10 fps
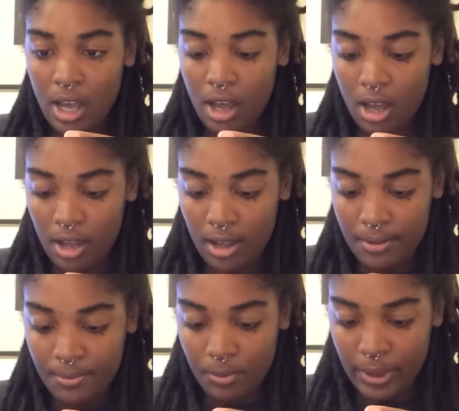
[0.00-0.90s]

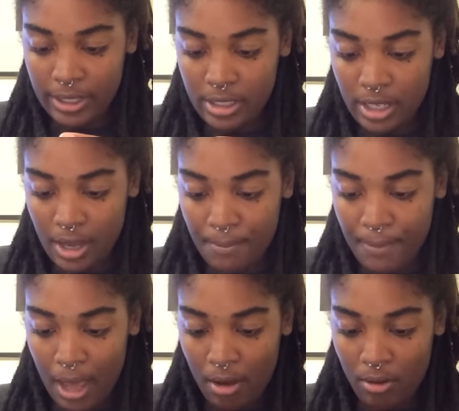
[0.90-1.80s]
Um, where's the
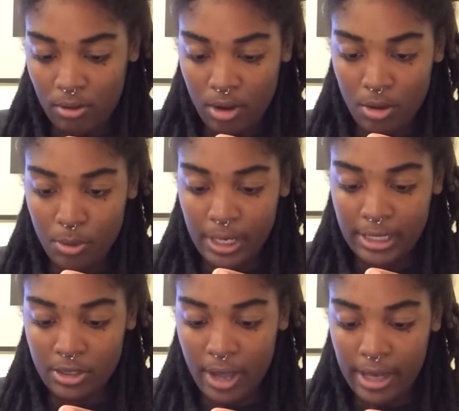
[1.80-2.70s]
about? Oh, well,
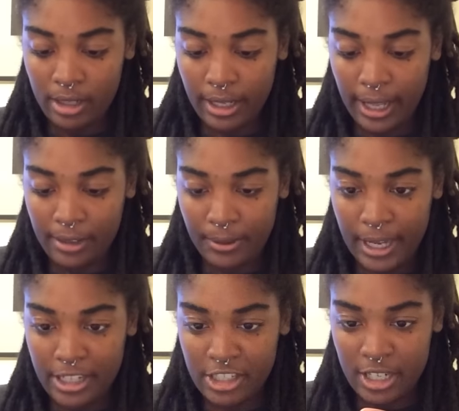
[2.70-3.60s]
let's go ahead and look at
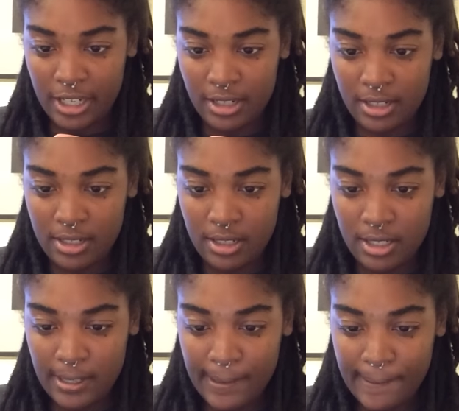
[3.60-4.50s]

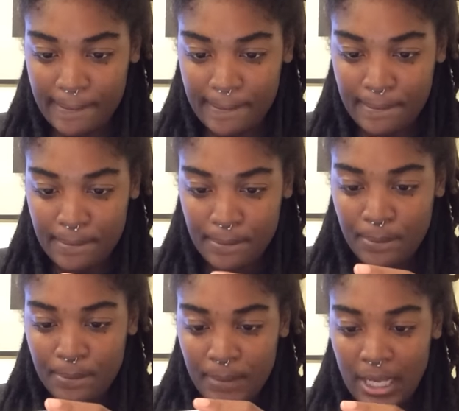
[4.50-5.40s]
locations.
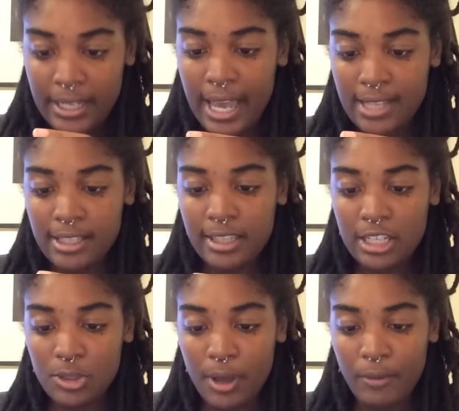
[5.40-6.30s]
Yeah, see, they
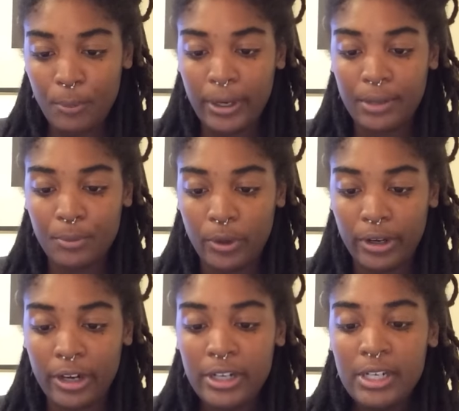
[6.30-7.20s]
do have a brick and mortar.